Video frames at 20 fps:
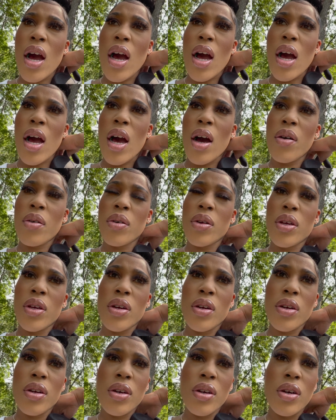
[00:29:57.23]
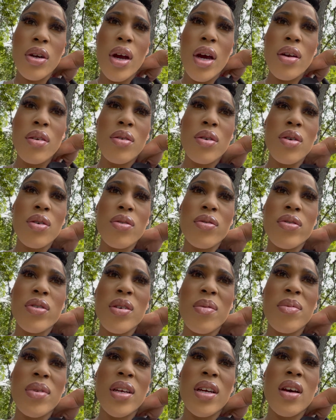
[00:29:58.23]
out here. I don't know if
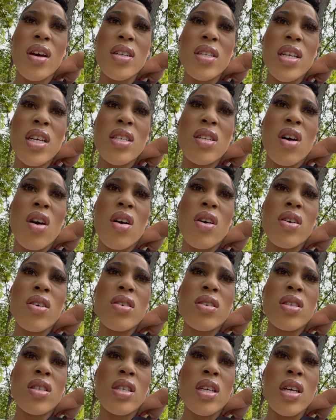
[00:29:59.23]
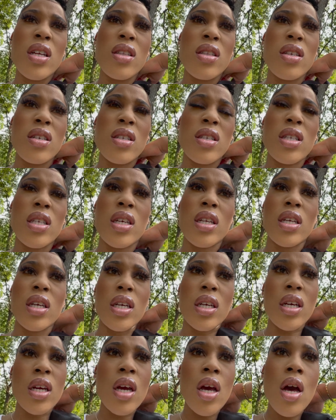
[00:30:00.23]
something, it says arts in the
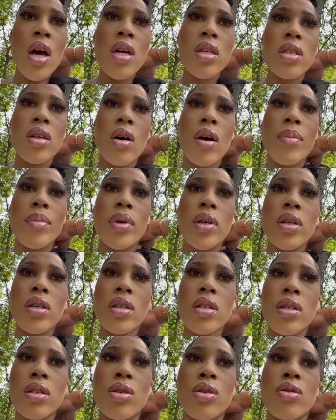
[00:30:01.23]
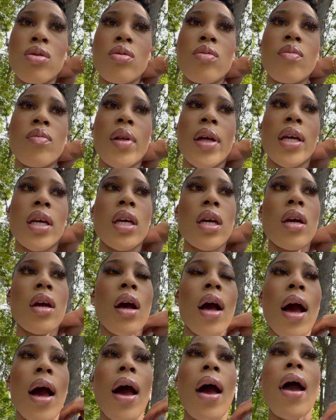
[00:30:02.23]
city. So I'm gonna assume like,
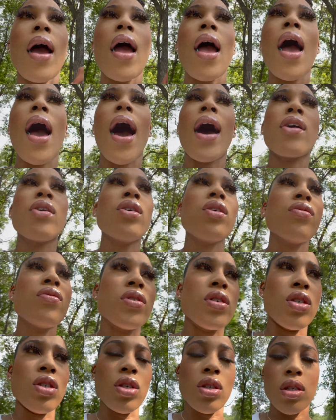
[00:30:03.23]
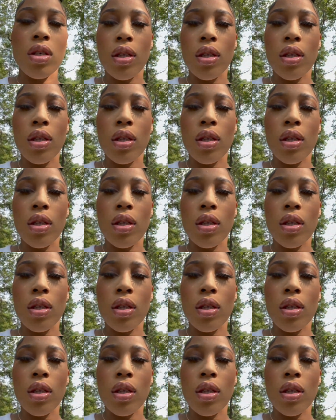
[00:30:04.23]
I don't know if it's just